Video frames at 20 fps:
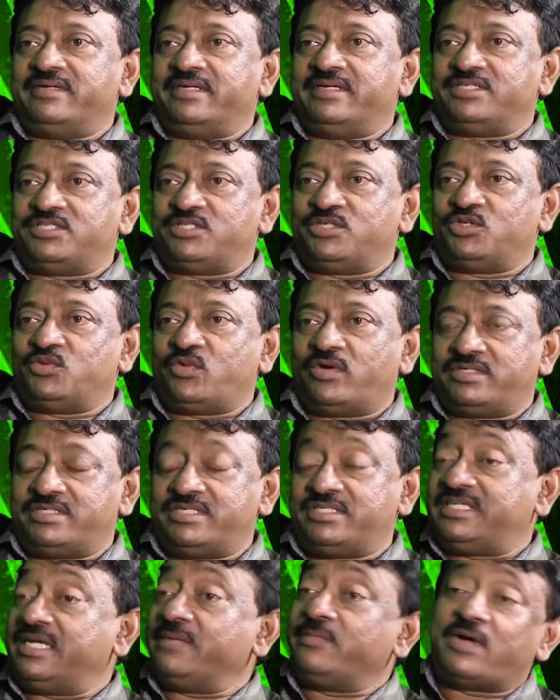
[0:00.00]
even listen to what
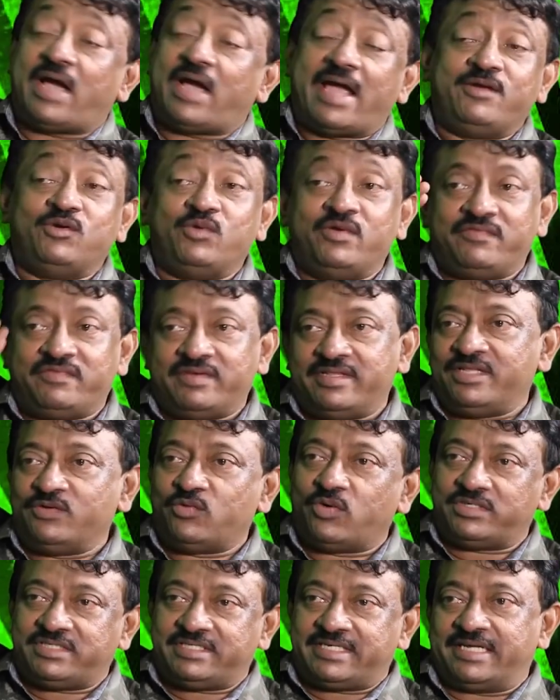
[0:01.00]
she's saying because I know
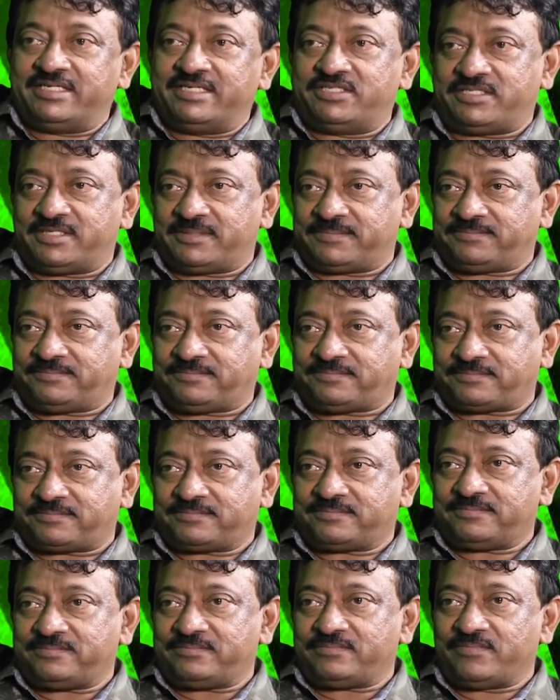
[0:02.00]
everything what she can say.
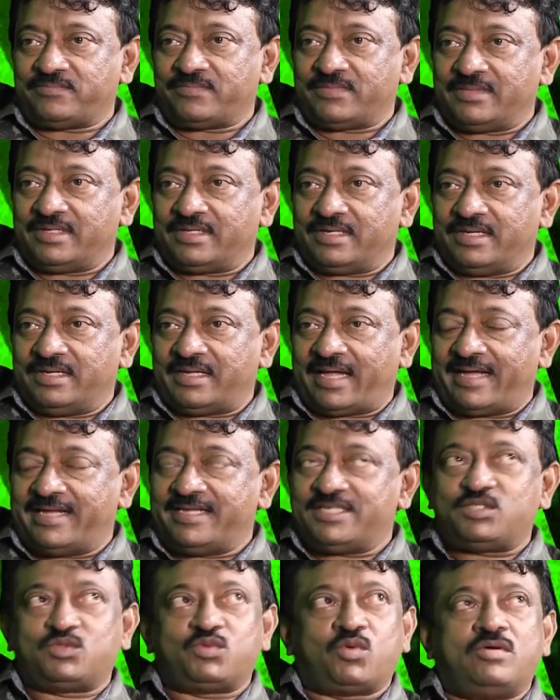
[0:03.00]

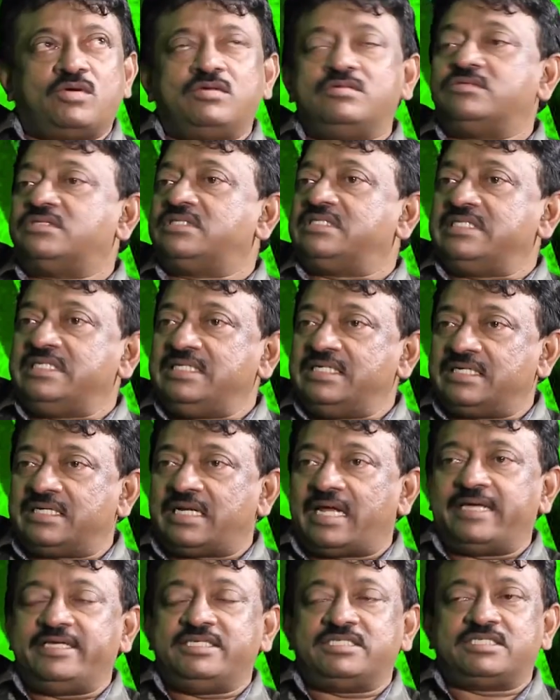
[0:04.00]
I just want to see
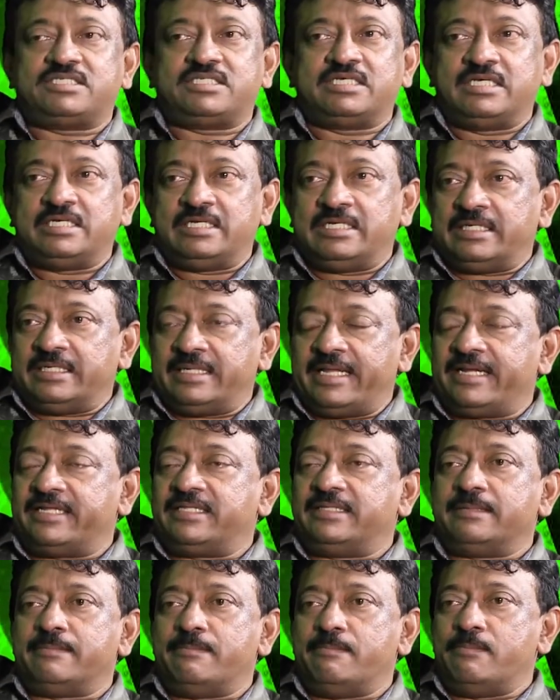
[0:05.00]
her eyes. They
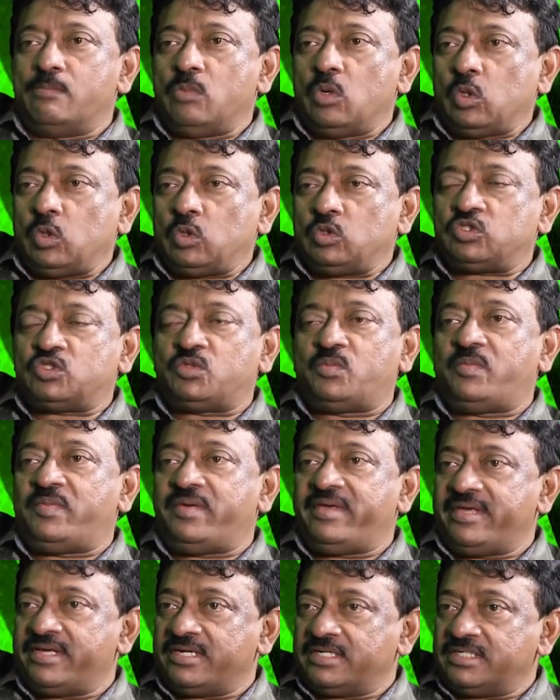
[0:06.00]
are the most
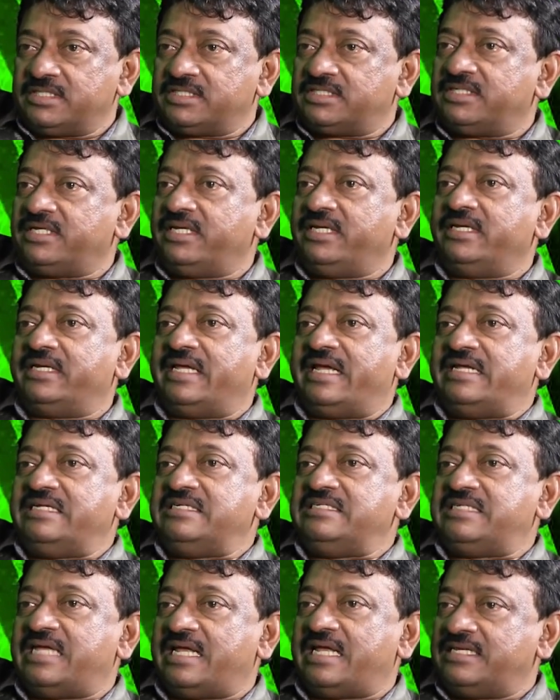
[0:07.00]
piercing,
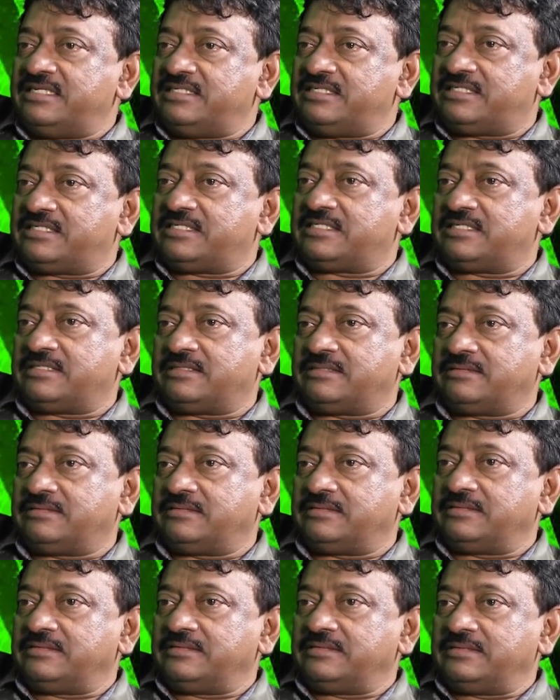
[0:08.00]
intense
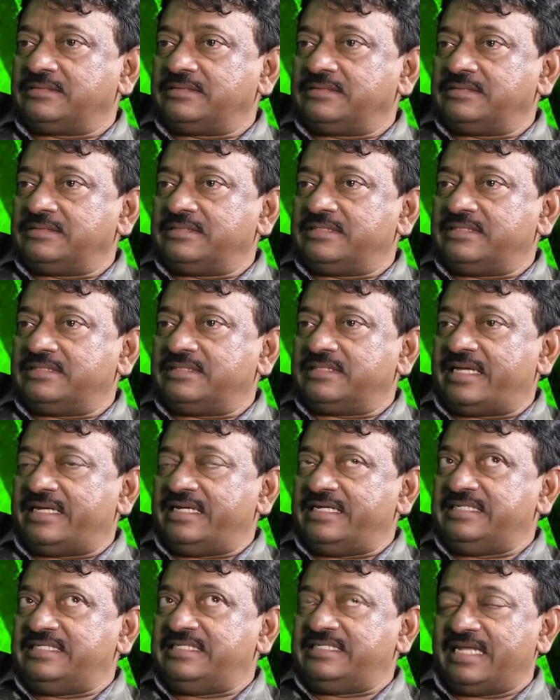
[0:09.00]

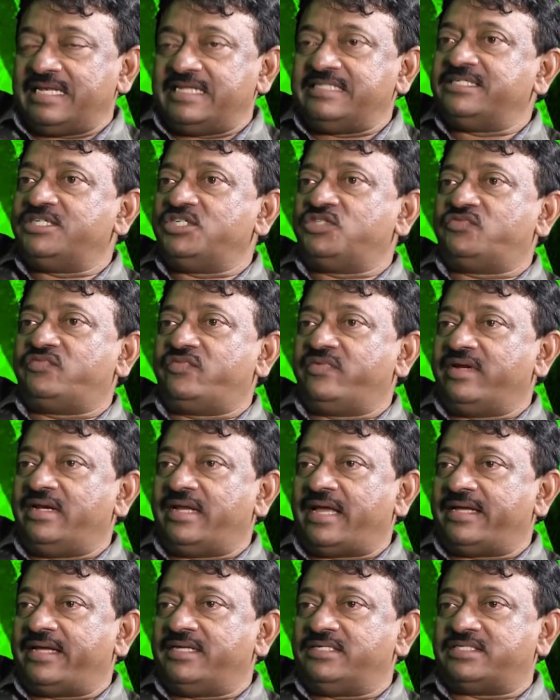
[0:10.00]
and
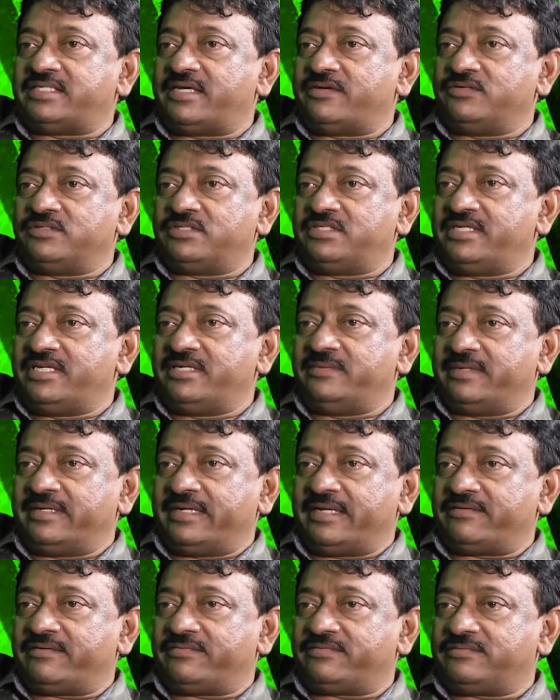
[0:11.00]
intelligence-filled eyes I've ever seen in
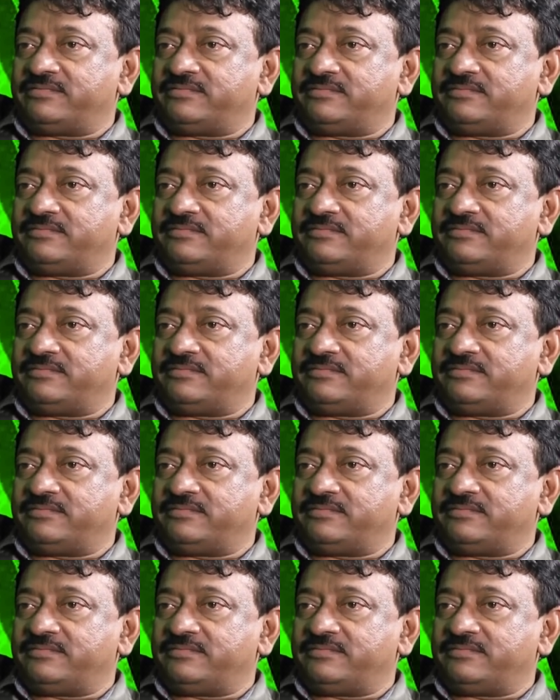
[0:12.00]
my life.